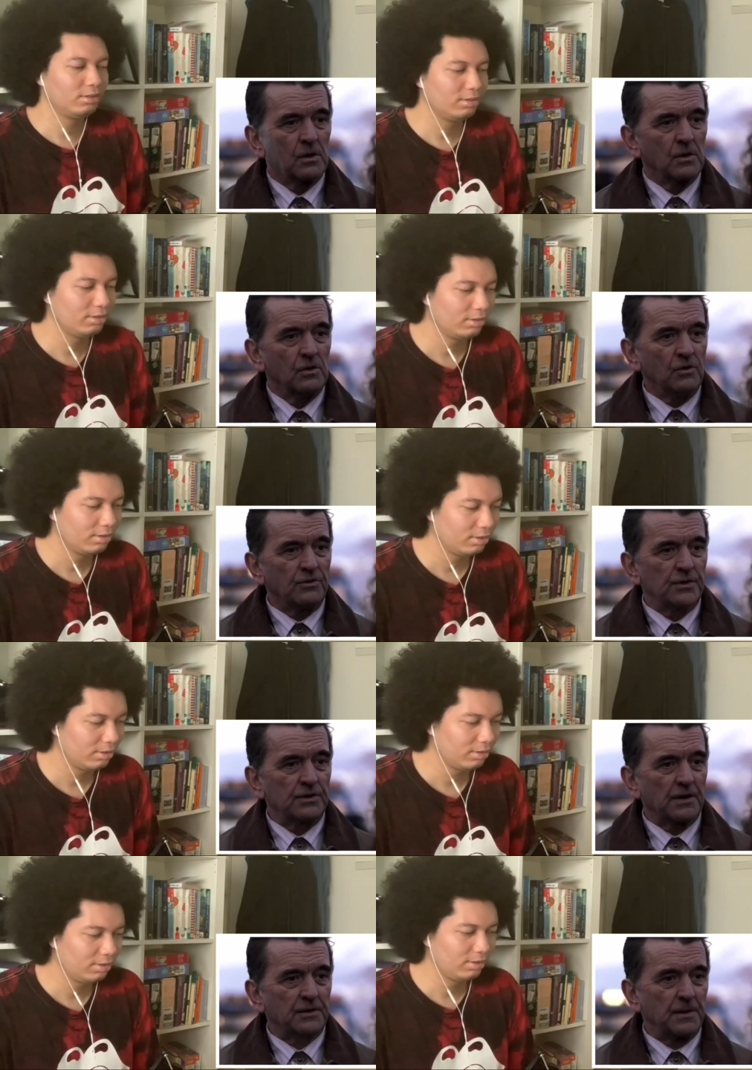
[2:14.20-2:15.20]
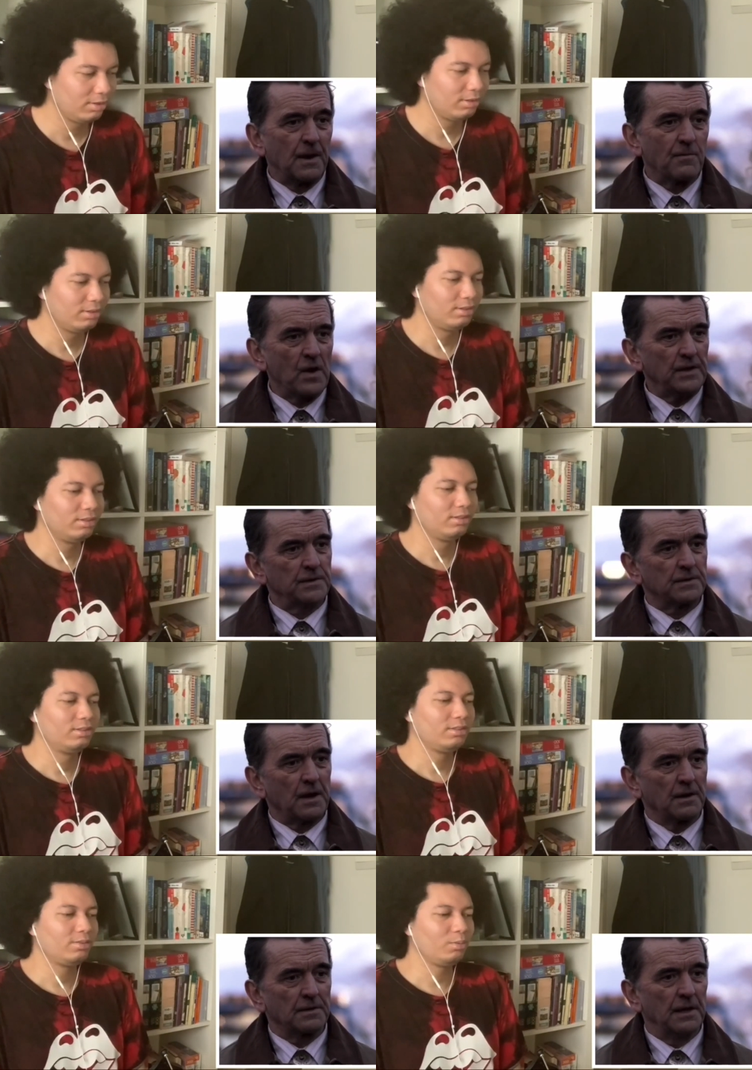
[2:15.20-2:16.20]
Speaker 1: You're suggesting I'm racist,
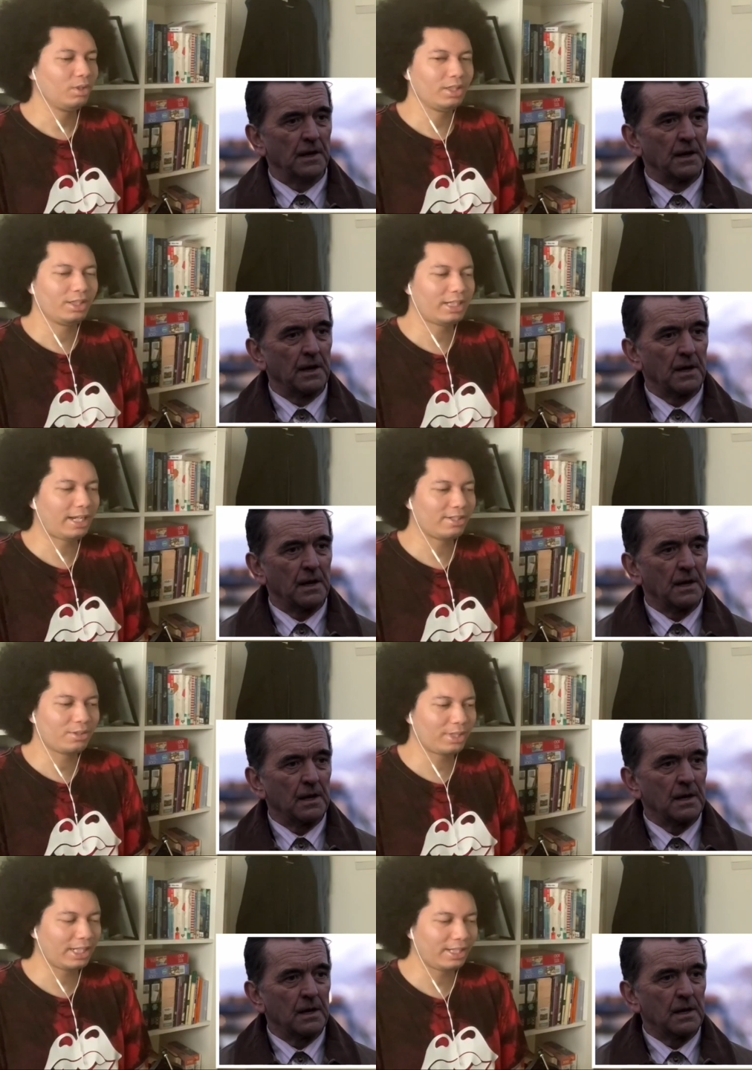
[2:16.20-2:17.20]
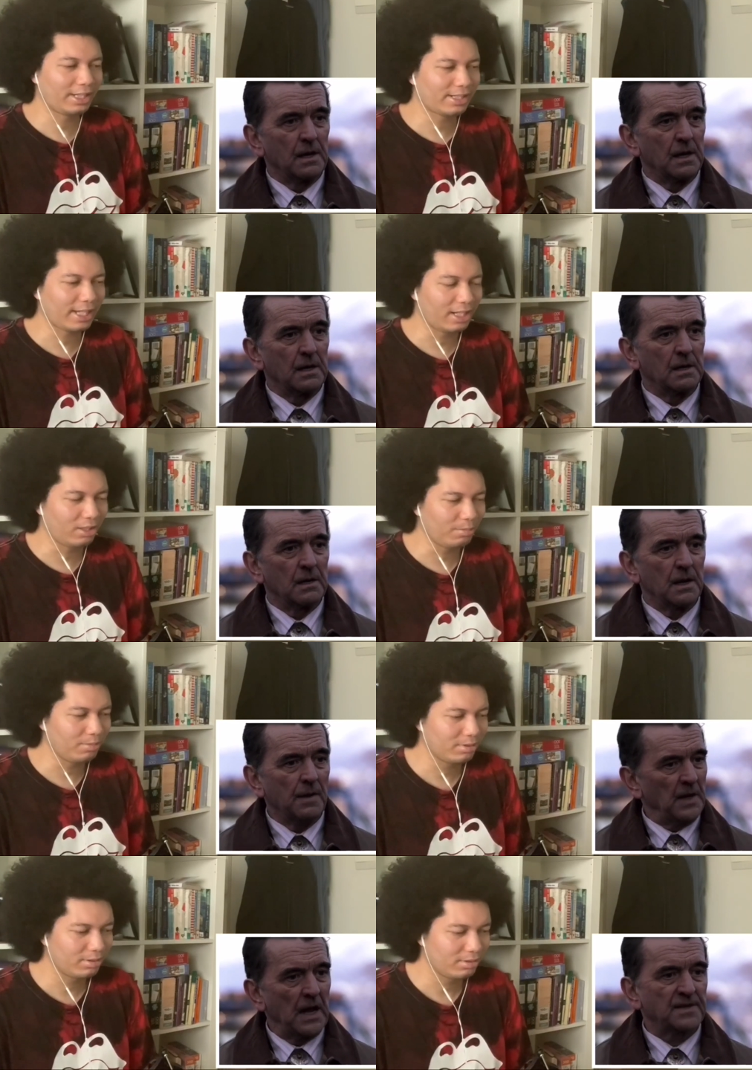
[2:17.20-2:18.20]
Cassie. Well, you're not doing anything to help. I'm the
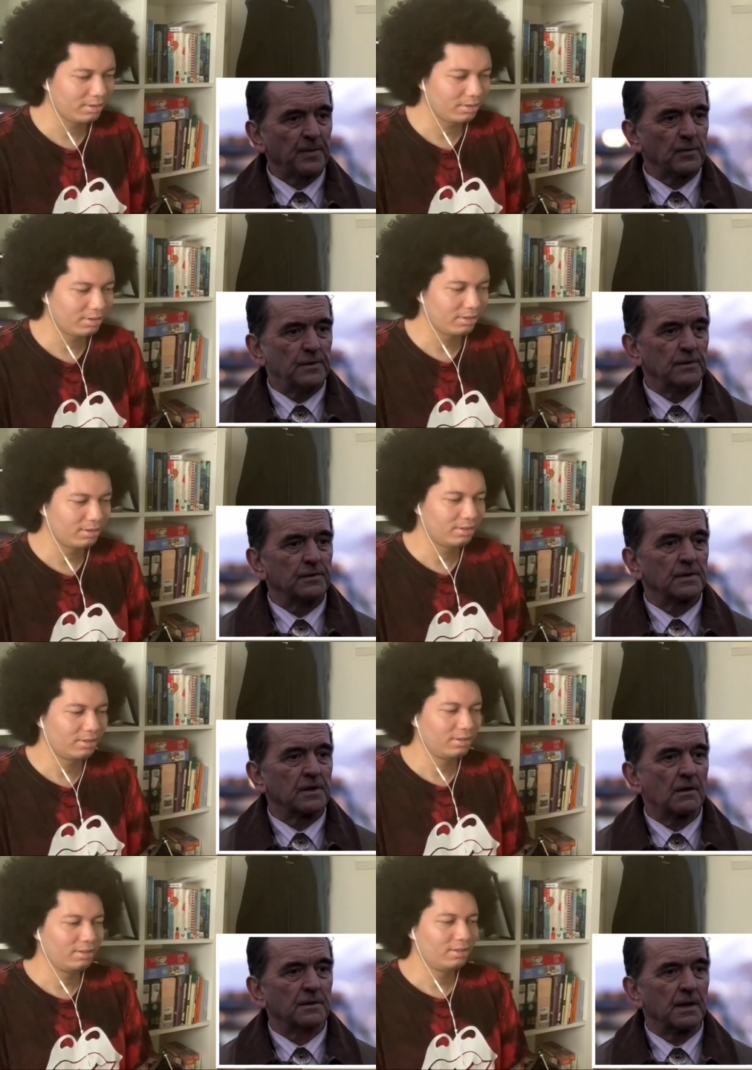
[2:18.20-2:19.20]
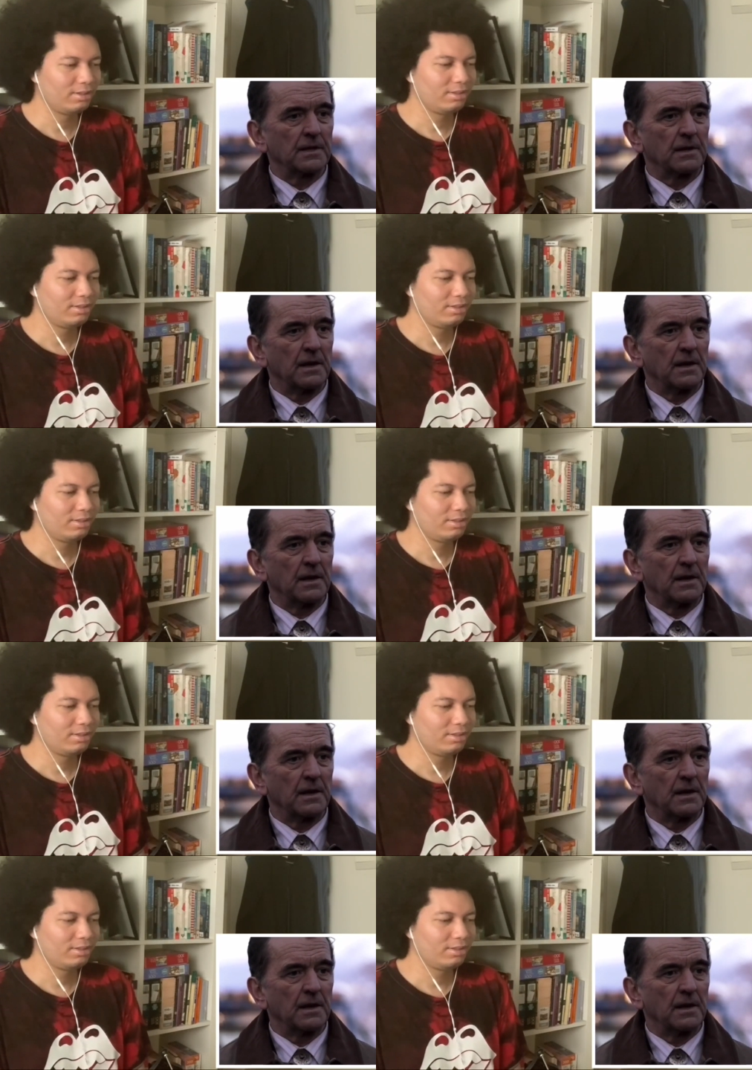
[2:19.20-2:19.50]
last person you should talk to like that.